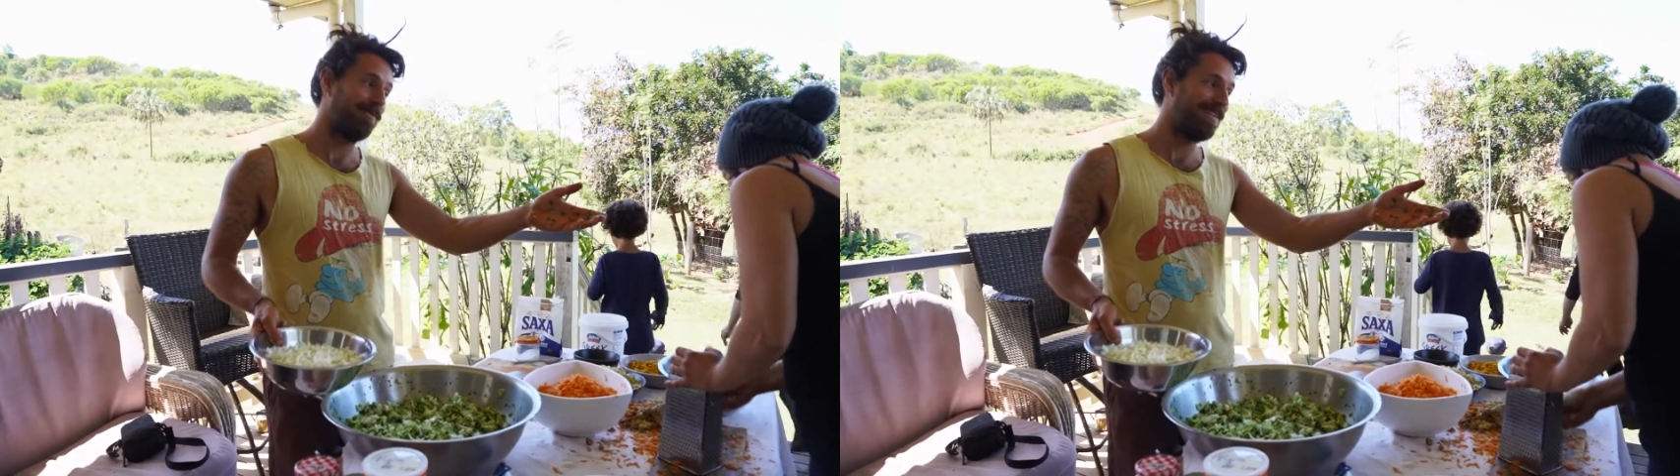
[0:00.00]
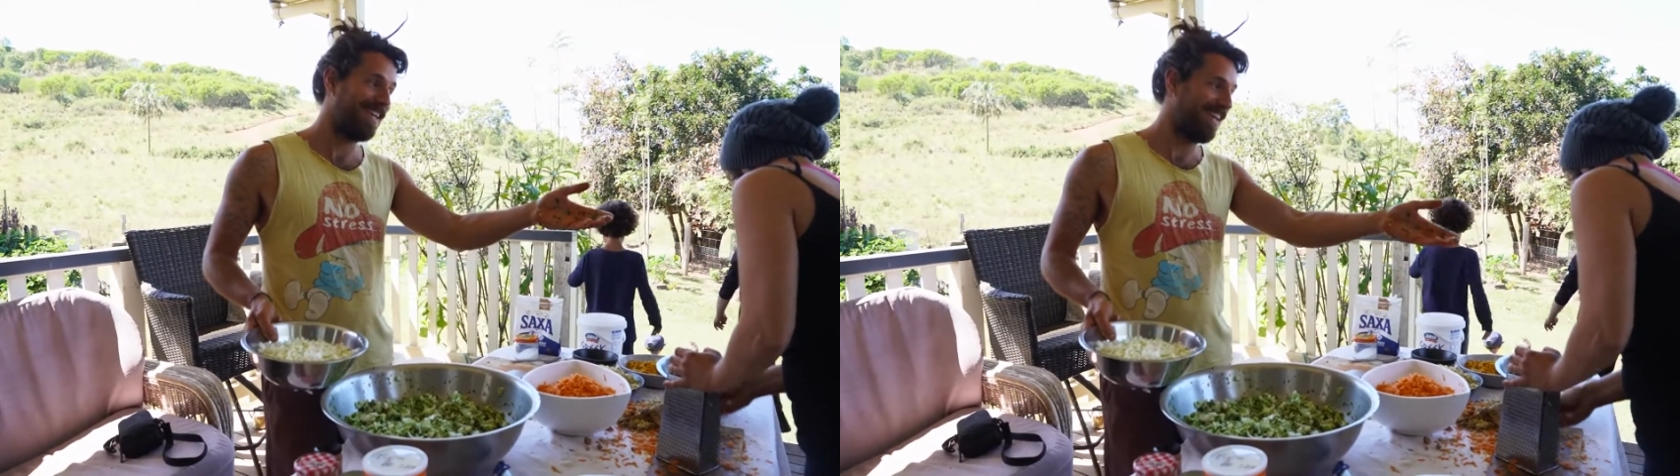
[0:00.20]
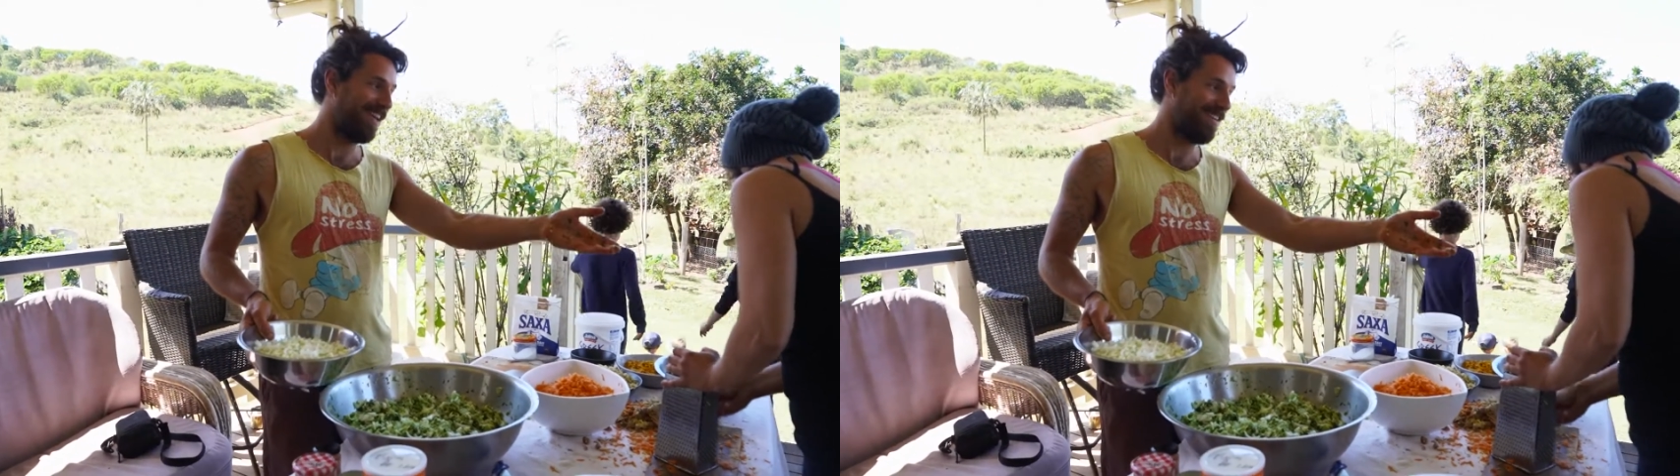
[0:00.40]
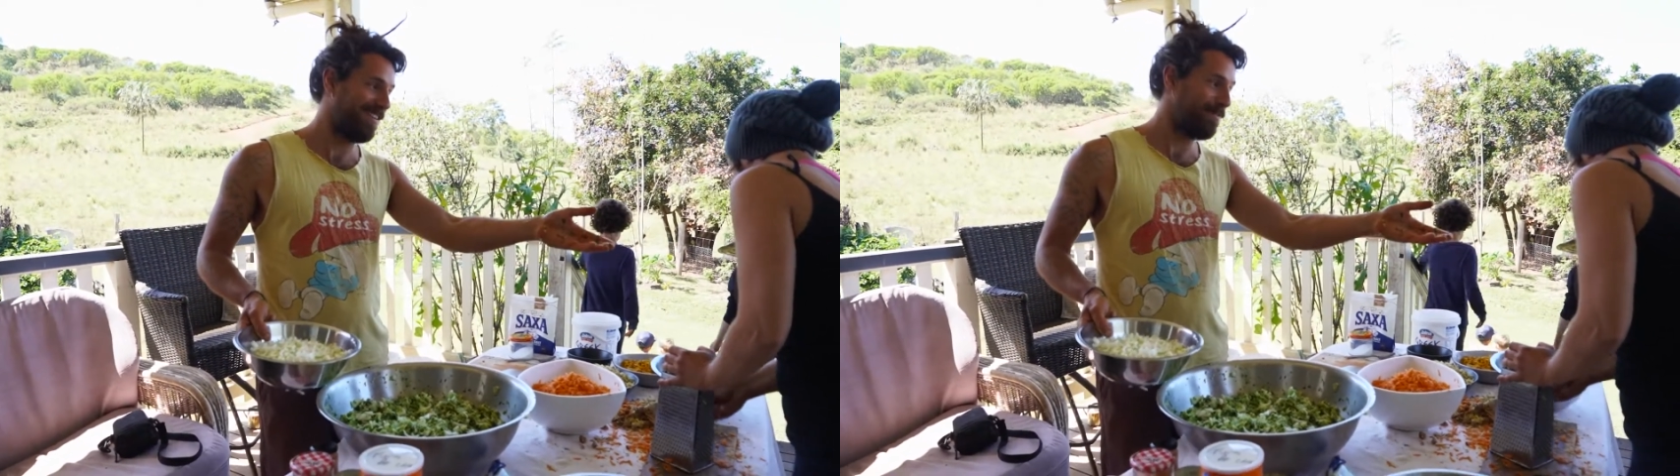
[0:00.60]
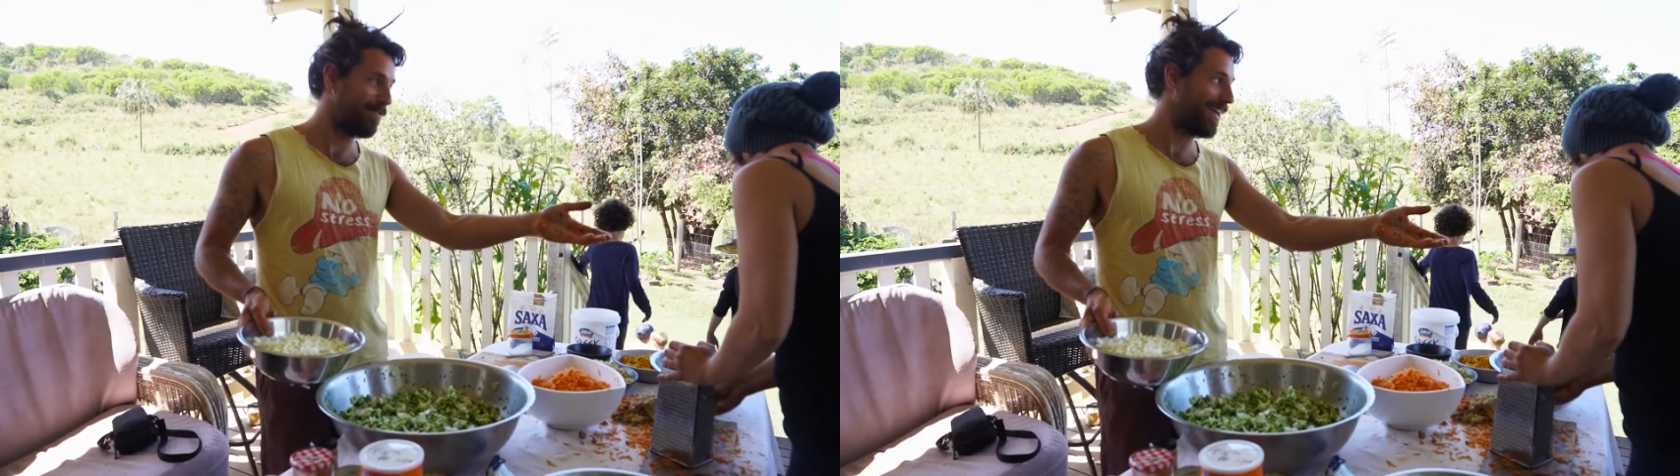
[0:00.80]
meticulously
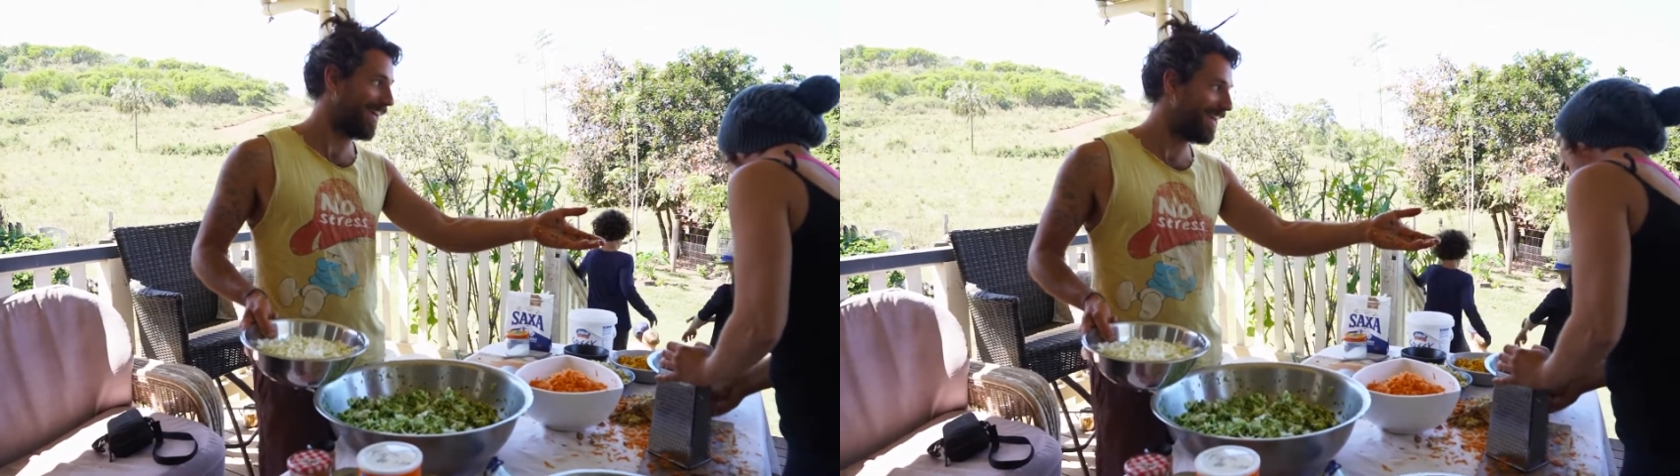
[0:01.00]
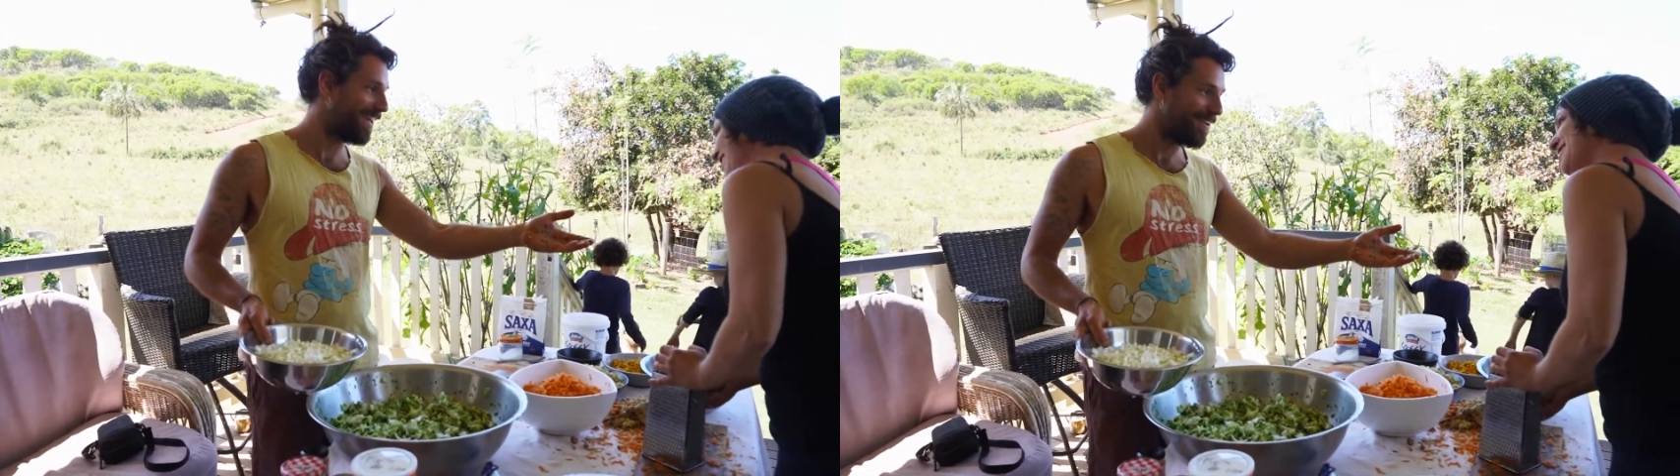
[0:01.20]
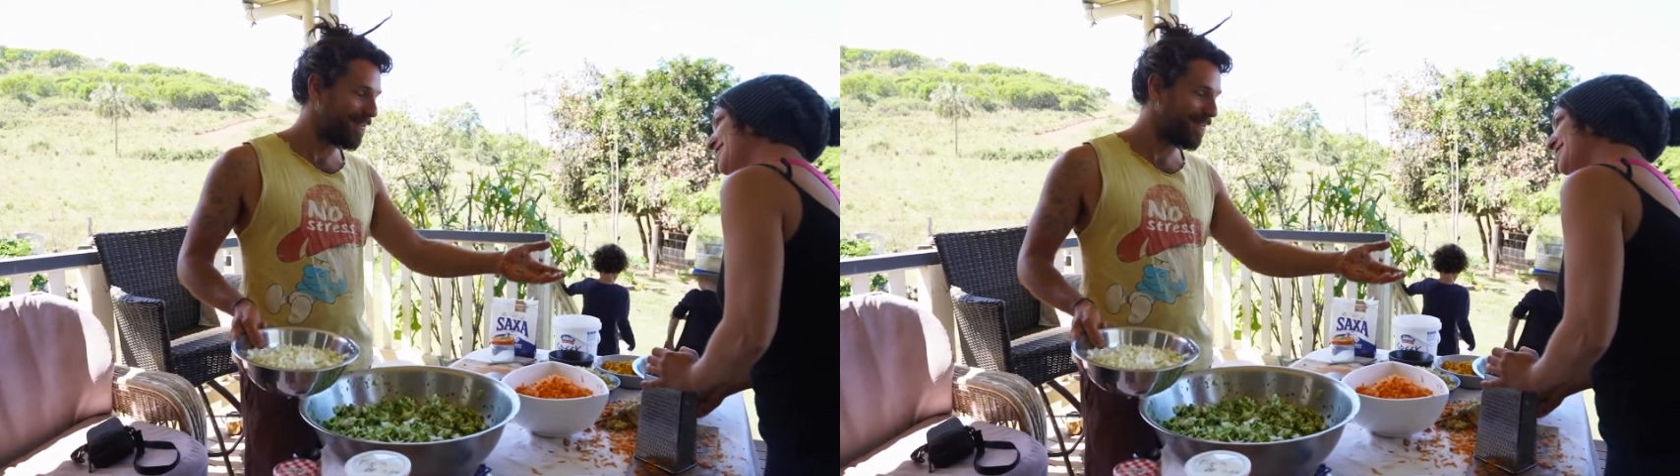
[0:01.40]
separated.